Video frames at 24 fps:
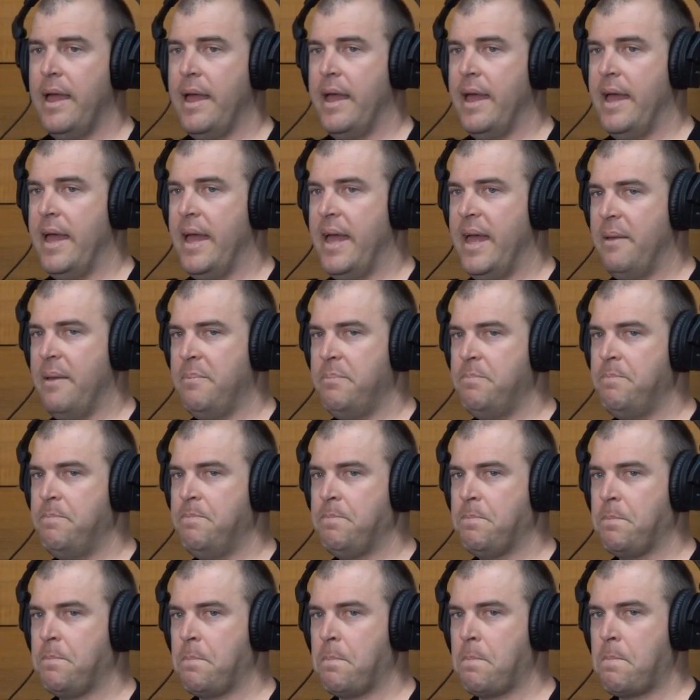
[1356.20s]

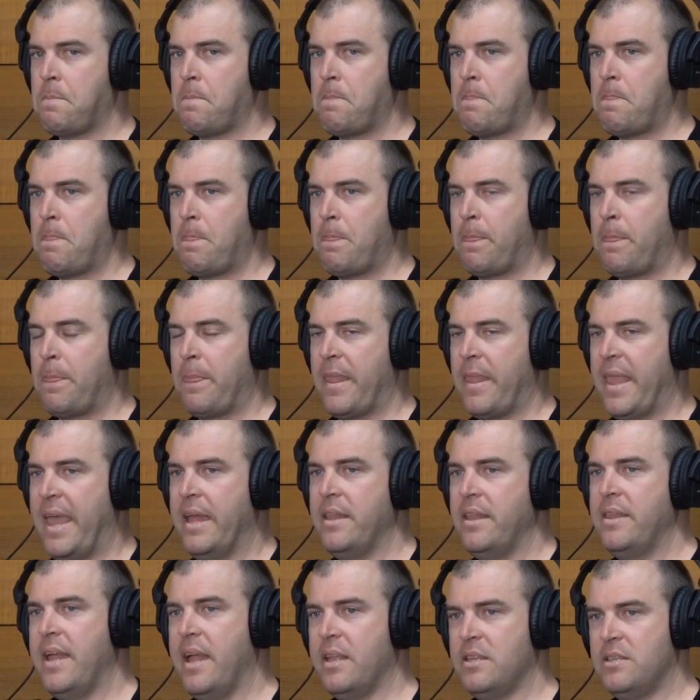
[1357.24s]
And
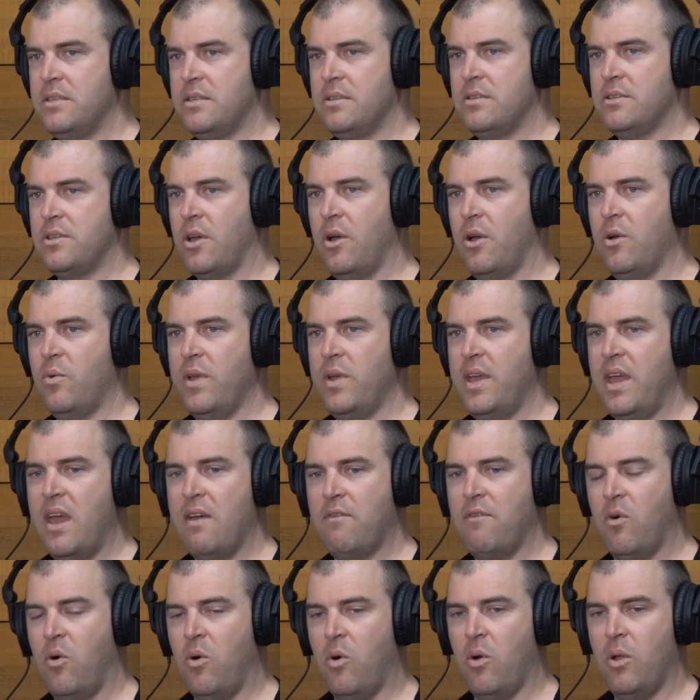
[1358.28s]
that's so we
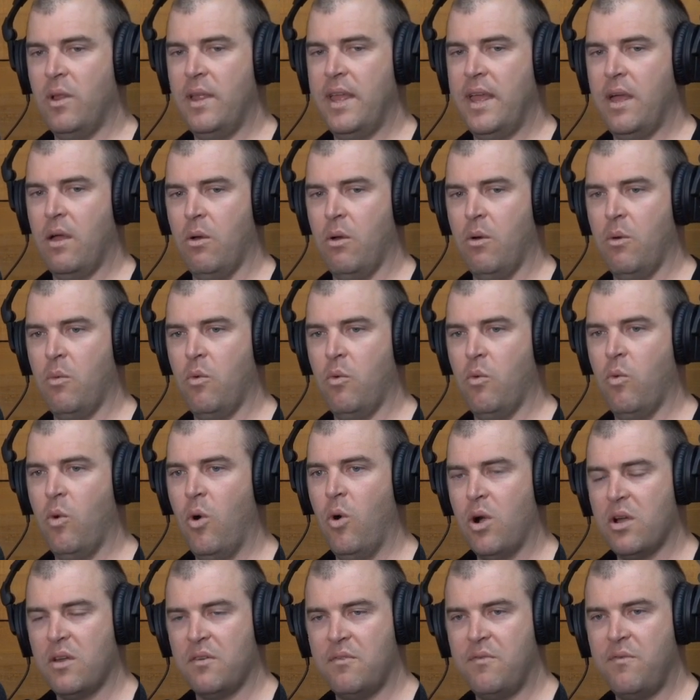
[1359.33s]
have all our
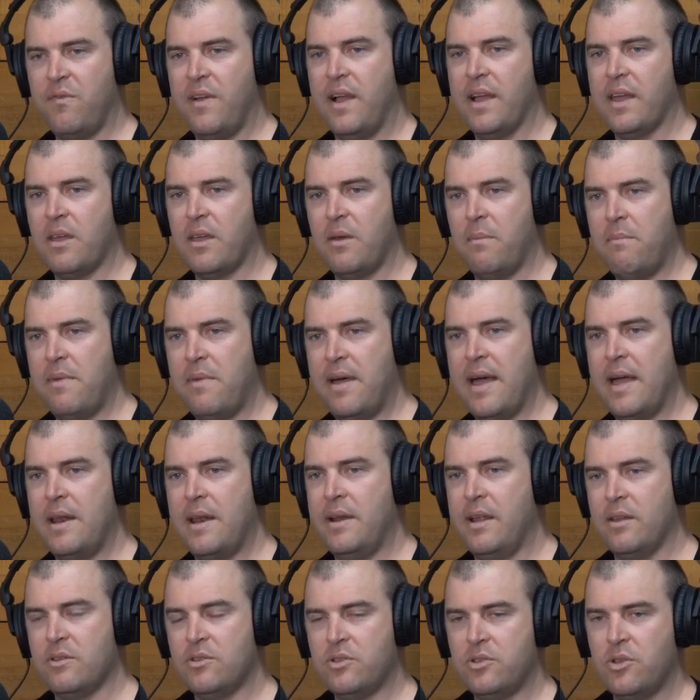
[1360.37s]
walk in front
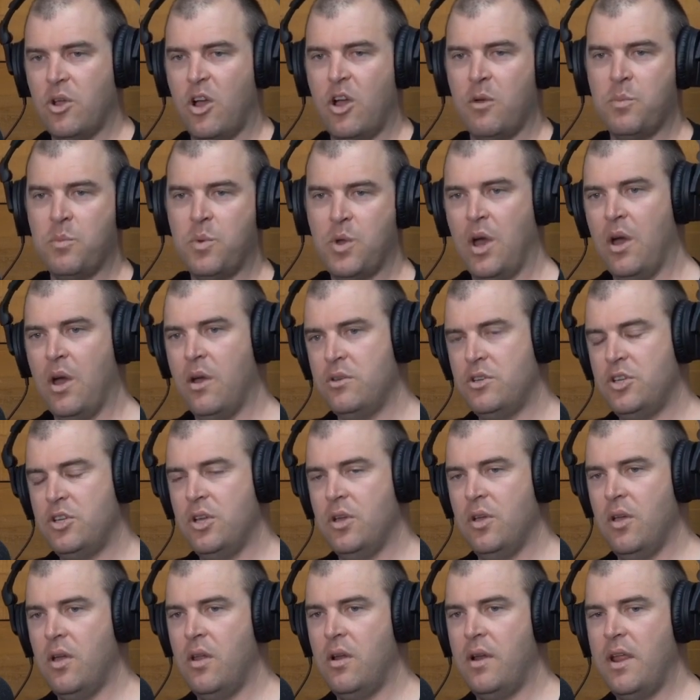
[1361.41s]
command and our stop, go,
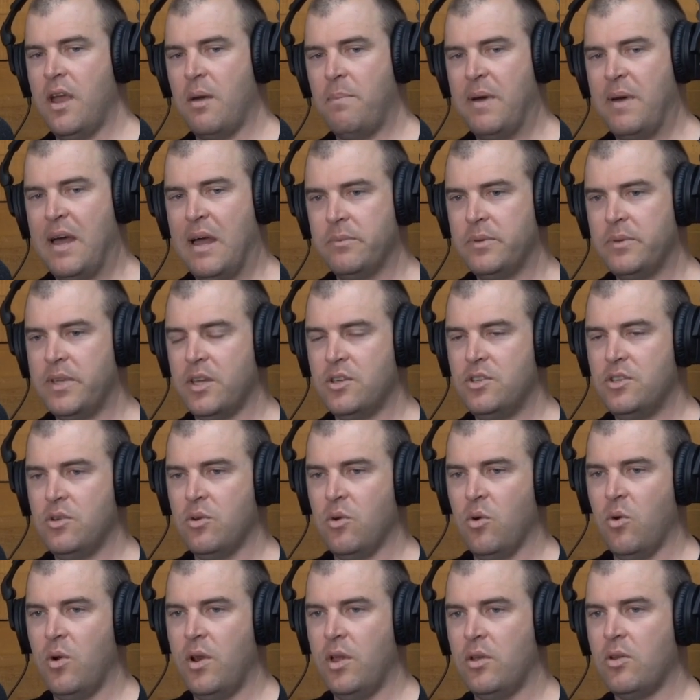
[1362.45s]
turn, and our pup's
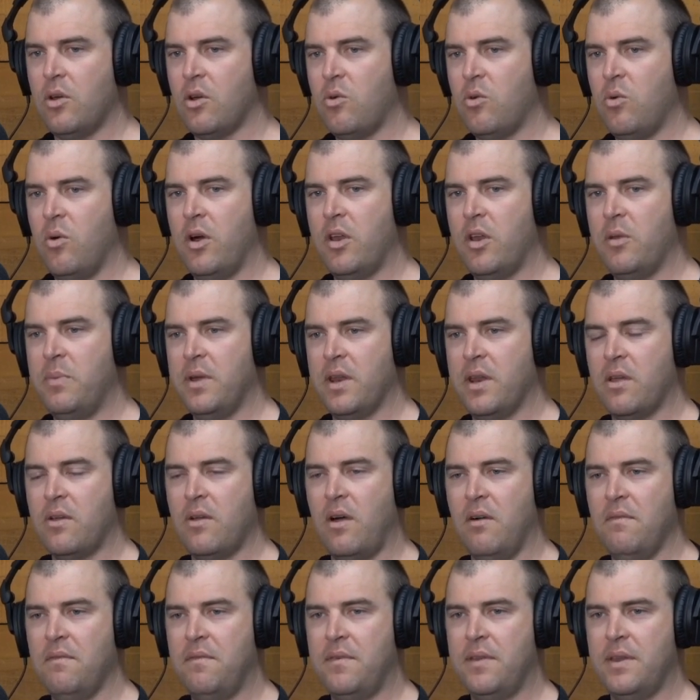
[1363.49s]
actually already got quite a bit of
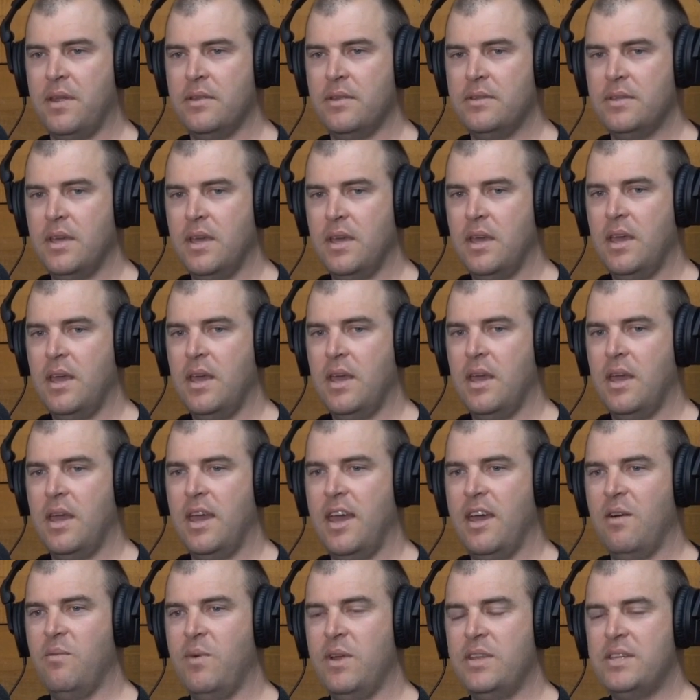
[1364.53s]
confidence.
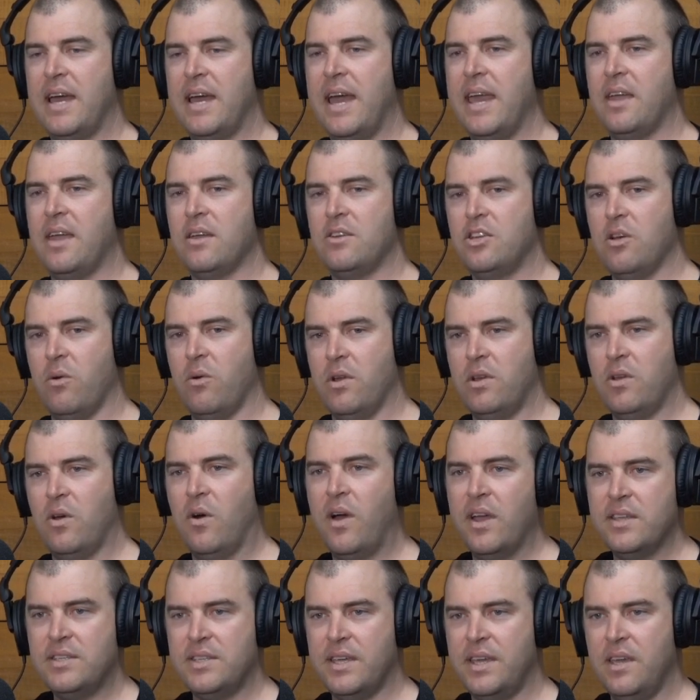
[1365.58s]
And we take it to a
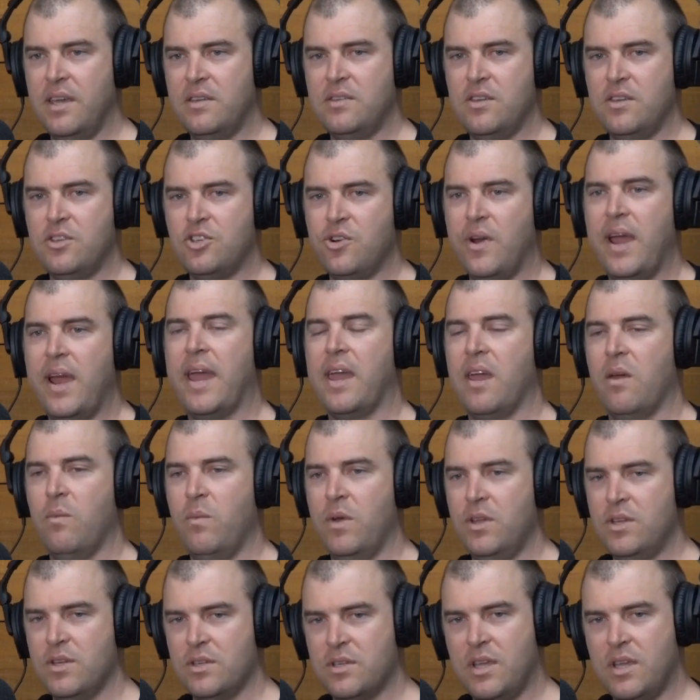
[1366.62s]
nice, easy track, and
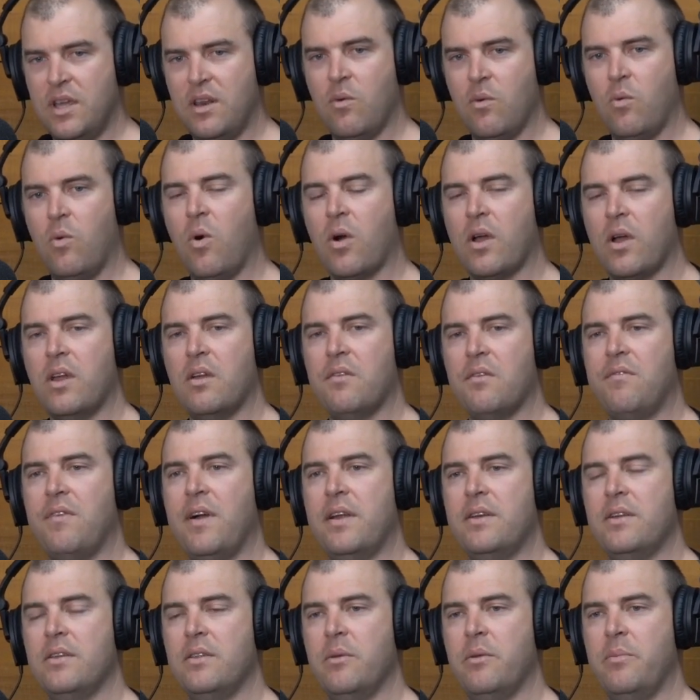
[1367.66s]
we just get it walking in
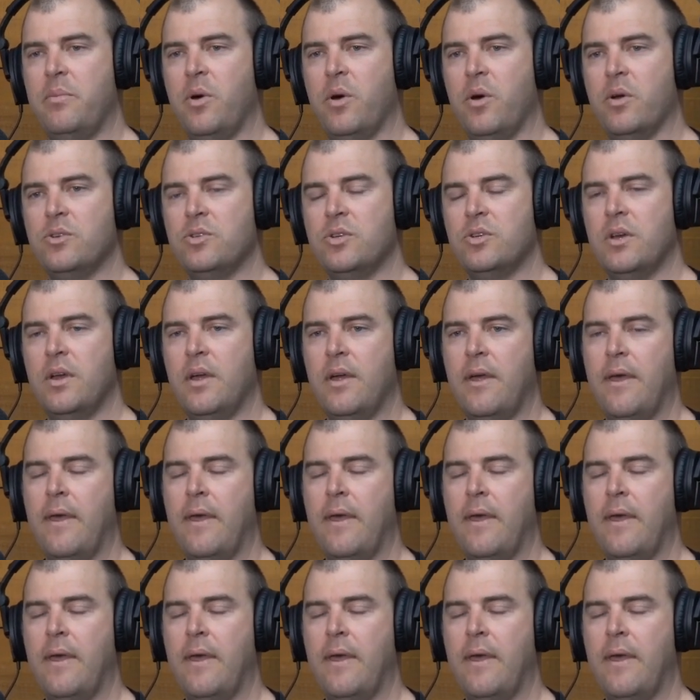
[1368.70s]
front in the bush